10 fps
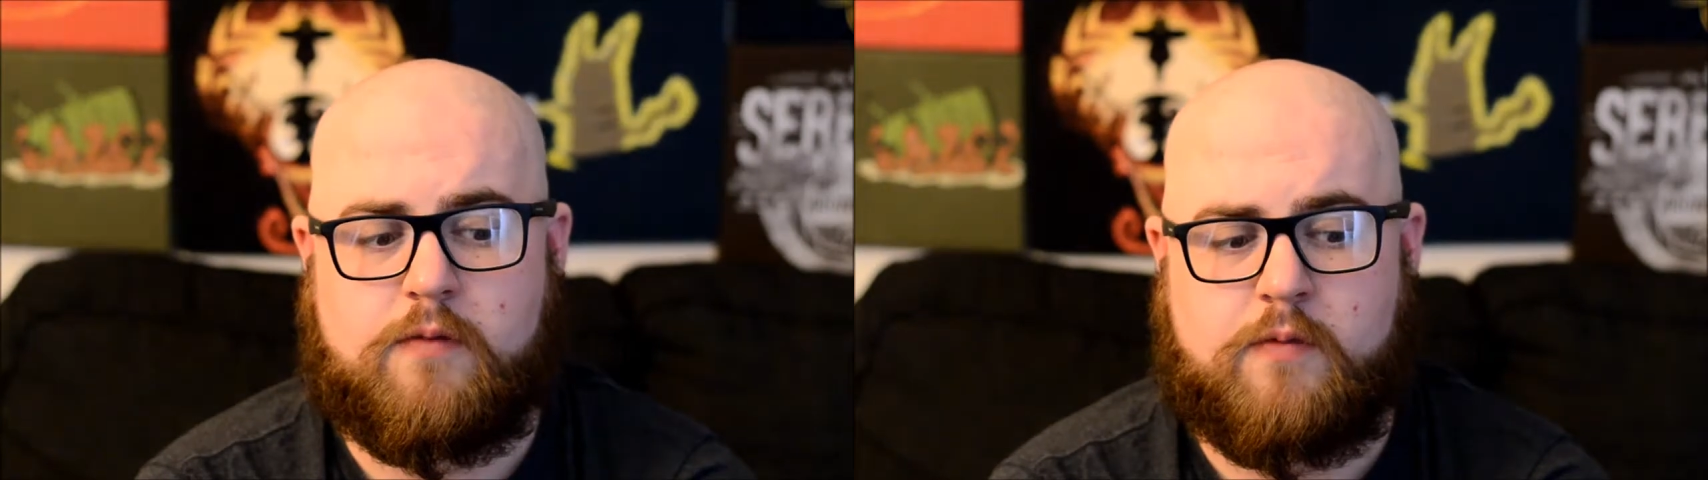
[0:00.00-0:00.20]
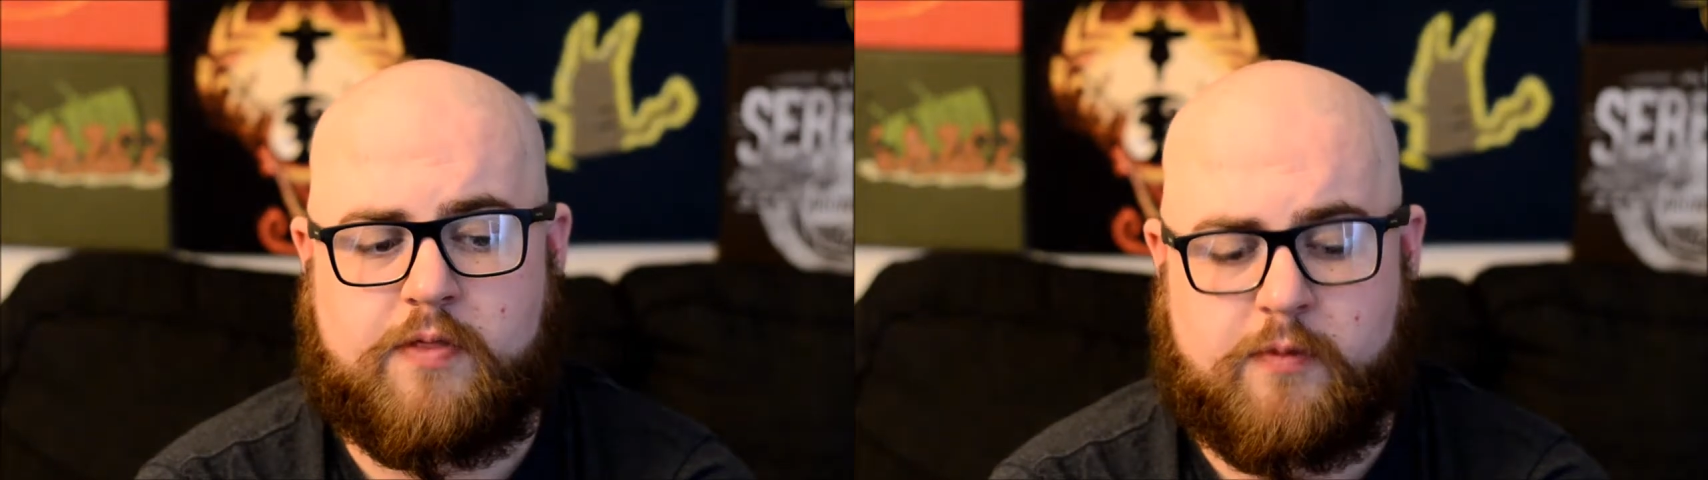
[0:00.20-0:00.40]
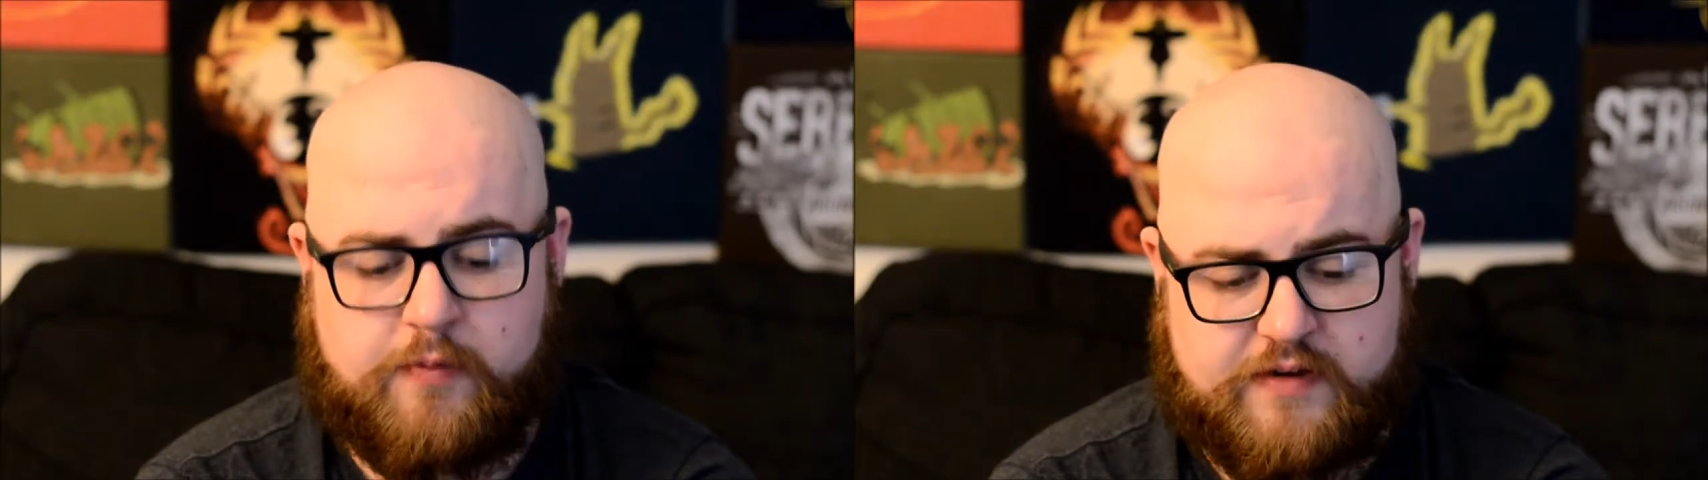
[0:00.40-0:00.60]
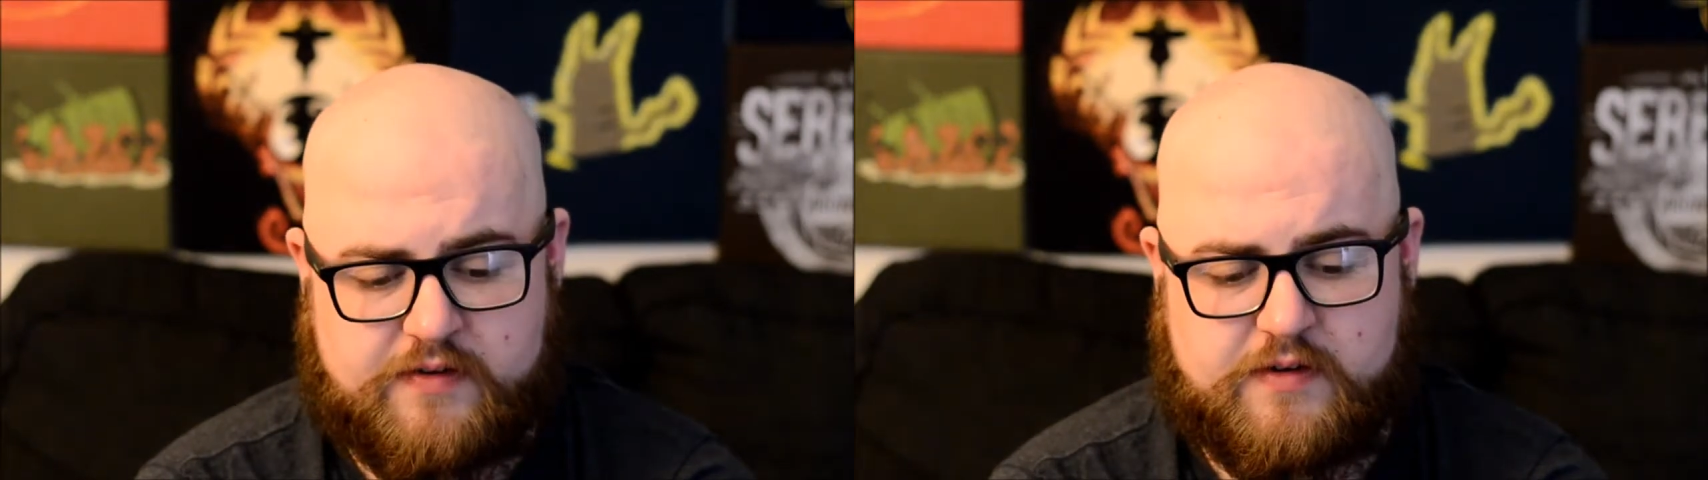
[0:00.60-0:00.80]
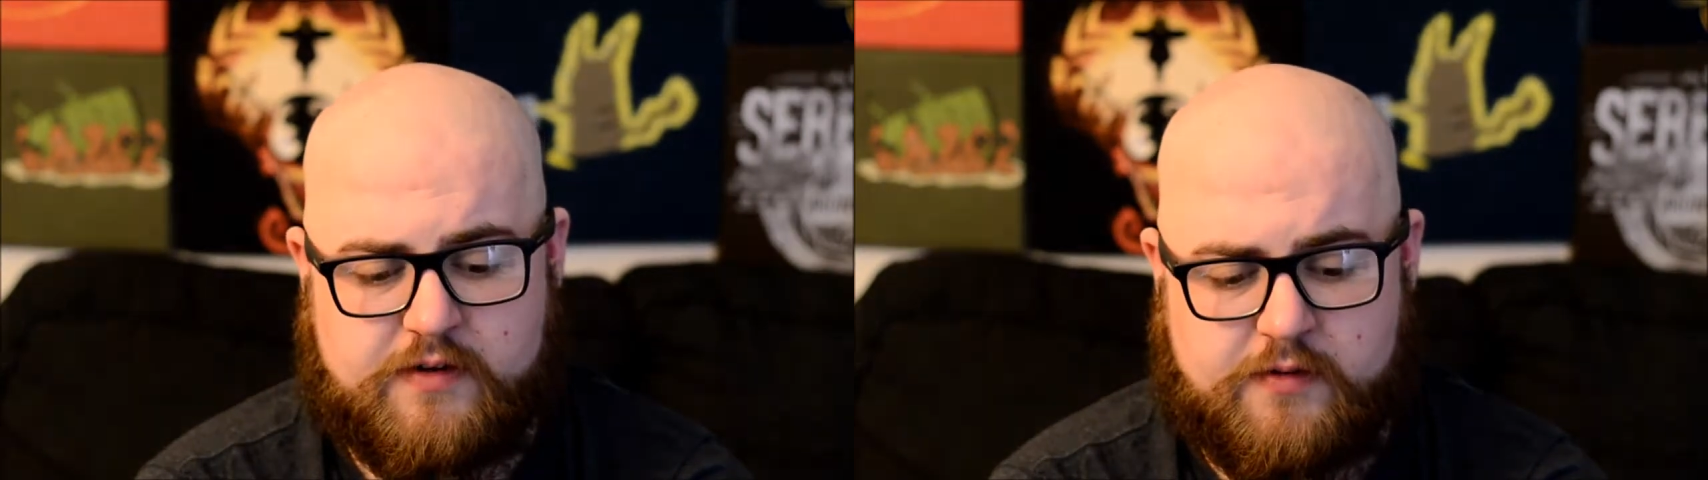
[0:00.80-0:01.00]
with the risk
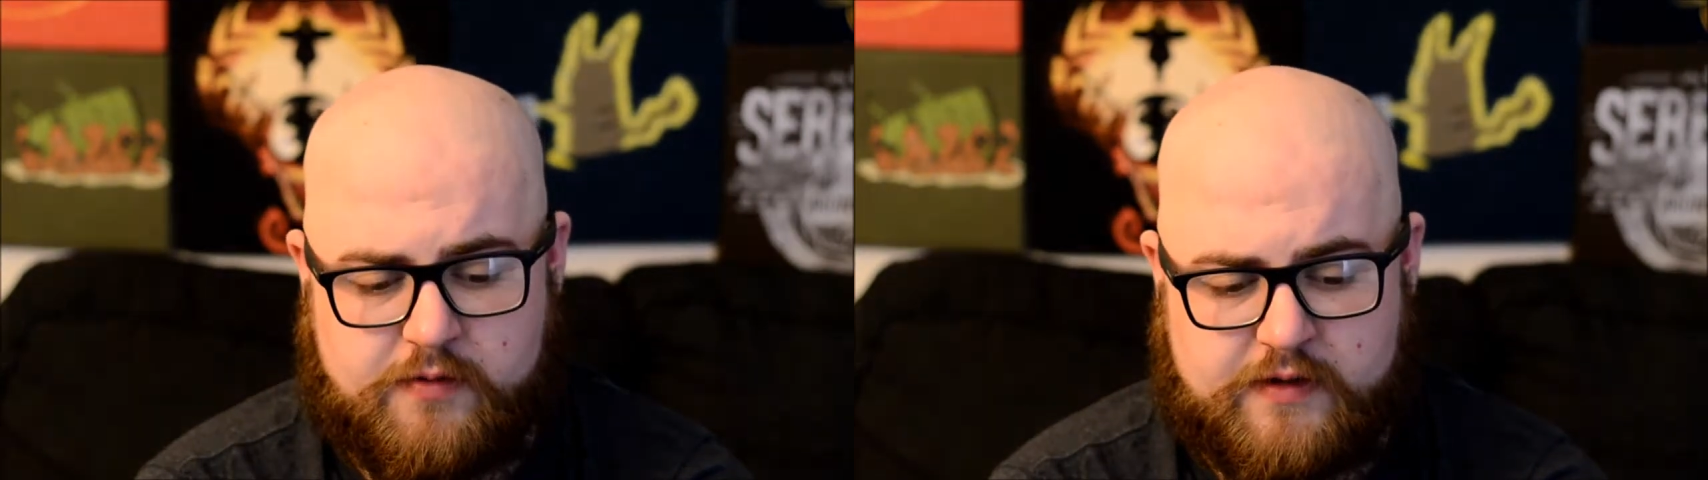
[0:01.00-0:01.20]
to